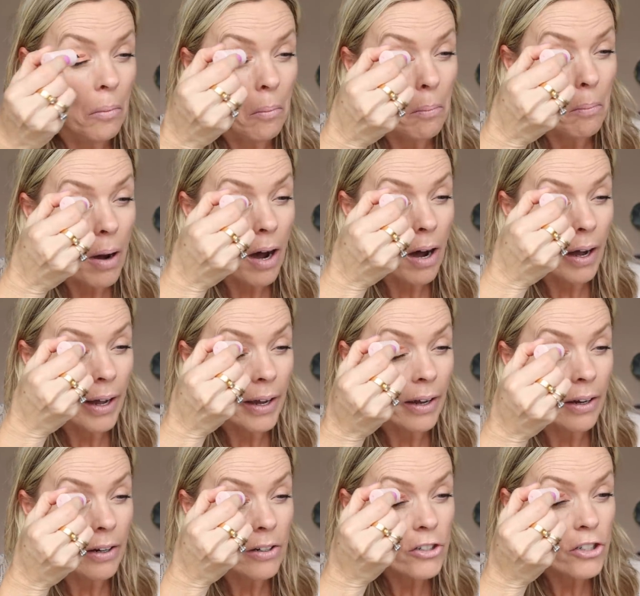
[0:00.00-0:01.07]
my
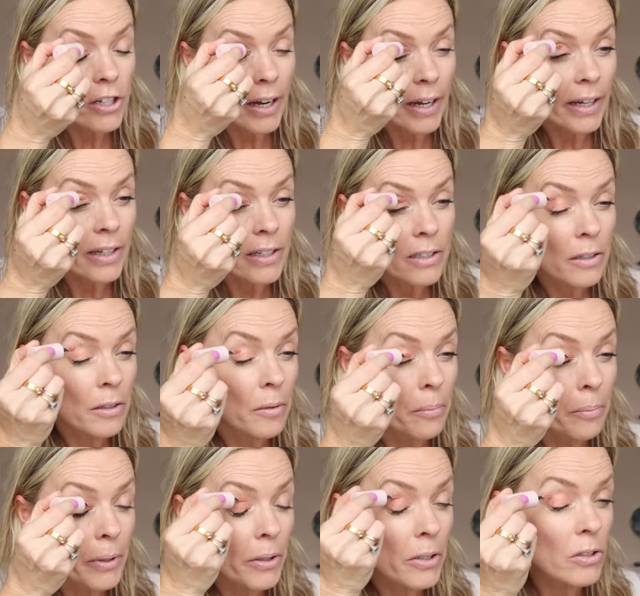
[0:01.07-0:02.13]
shade,
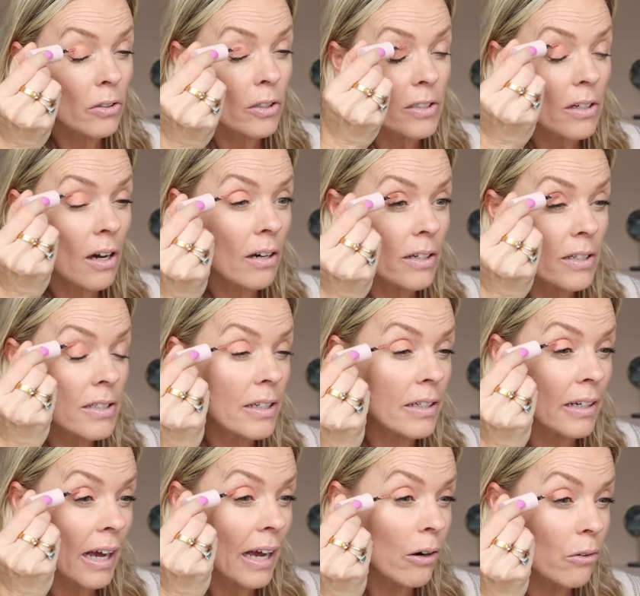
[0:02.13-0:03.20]
because on a darker
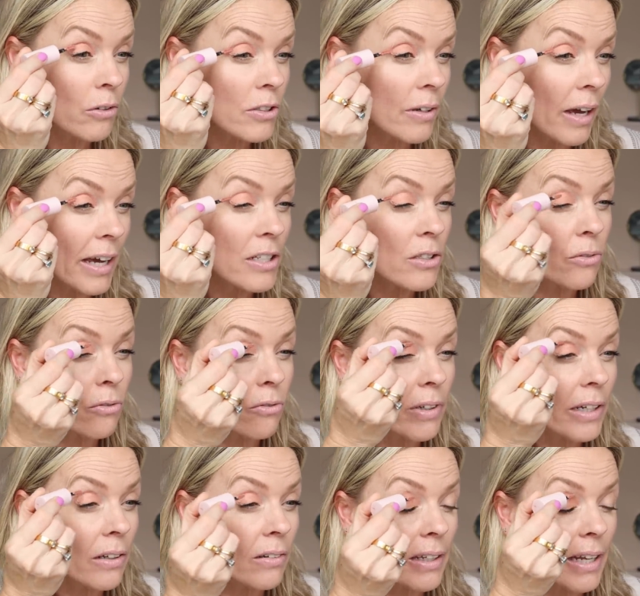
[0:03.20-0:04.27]
skin, it also adds a
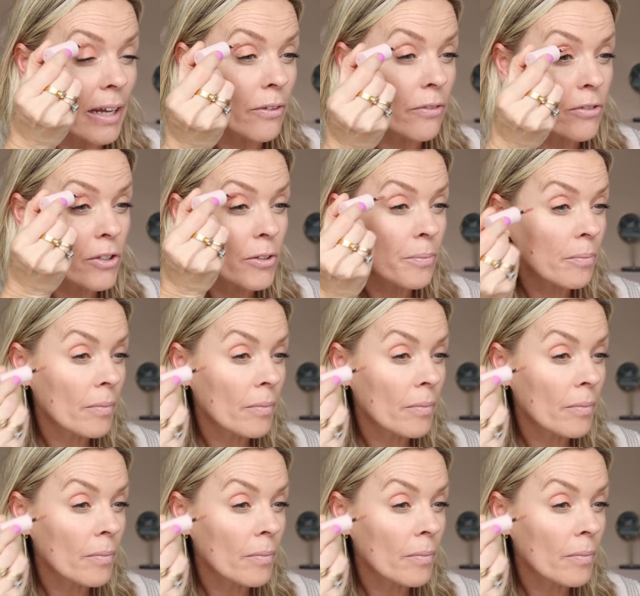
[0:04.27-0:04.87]
real lift.